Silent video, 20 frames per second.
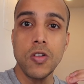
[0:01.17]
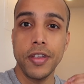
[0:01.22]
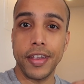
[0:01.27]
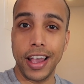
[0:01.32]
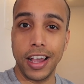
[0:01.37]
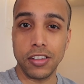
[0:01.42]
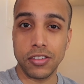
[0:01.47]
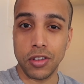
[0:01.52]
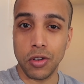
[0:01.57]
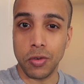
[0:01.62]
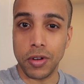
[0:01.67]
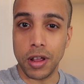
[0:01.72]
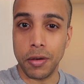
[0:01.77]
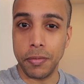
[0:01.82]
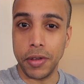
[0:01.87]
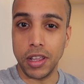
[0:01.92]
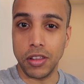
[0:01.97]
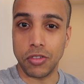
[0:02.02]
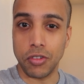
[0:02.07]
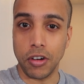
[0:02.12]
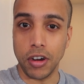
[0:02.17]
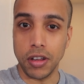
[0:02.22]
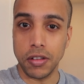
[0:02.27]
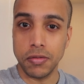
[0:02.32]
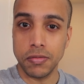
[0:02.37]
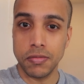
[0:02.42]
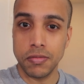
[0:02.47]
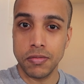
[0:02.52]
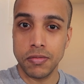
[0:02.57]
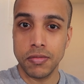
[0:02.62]
You guys know what that means, right?
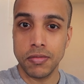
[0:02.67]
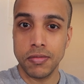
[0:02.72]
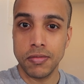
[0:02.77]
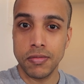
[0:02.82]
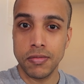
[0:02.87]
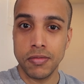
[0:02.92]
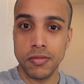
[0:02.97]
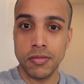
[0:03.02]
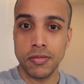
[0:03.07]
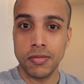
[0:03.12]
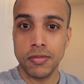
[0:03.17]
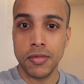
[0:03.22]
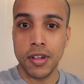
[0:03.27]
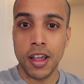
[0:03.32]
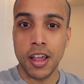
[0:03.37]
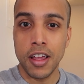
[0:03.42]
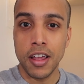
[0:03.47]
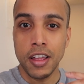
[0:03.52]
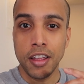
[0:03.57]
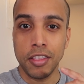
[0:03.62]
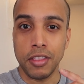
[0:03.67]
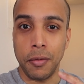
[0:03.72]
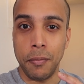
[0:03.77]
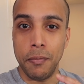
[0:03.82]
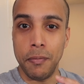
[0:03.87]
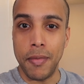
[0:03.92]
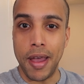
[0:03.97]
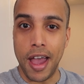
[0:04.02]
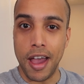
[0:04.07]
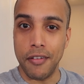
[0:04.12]
The
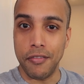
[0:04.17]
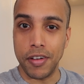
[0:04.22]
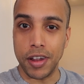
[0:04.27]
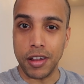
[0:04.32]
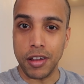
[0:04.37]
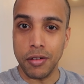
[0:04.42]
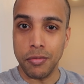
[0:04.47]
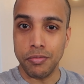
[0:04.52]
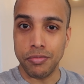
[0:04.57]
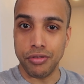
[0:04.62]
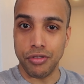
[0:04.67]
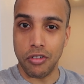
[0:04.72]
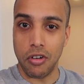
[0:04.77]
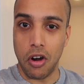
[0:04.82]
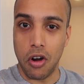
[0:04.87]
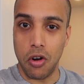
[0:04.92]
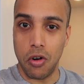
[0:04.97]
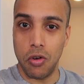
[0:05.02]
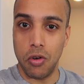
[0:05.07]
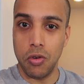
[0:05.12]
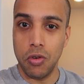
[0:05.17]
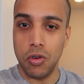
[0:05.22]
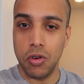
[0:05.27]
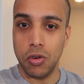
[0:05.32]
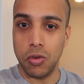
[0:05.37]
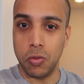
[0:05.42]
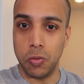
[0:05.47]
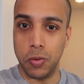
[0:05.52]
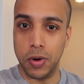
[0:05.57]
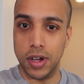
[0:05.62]
Mavic Pro
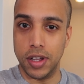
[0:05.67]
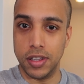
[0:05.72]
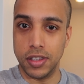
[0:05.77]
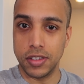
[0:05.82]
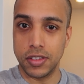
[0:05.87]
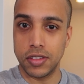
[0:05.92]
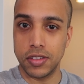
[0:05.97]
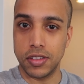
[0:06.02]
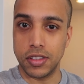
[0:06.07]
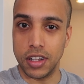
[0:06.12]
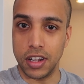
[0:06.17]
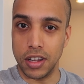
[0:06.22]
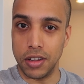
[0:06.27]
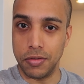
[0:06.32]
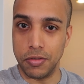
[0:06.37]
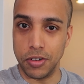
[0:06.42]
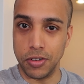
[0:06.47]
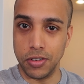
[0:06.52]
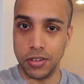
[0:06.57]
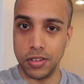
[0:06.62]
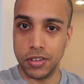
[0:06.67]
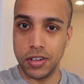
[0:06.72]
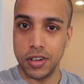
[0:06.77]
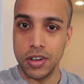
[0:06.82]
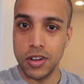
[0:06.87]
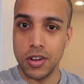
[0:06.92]
was delivered.